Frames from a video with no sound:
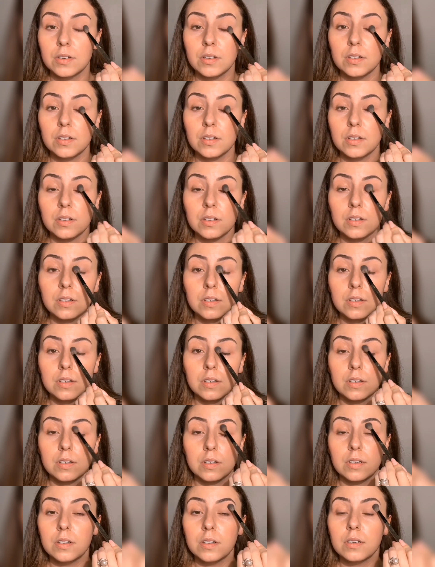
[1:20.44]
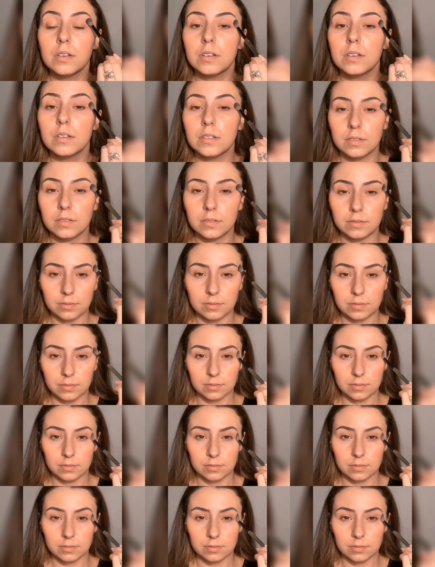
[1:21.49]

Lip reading: Nothing is said.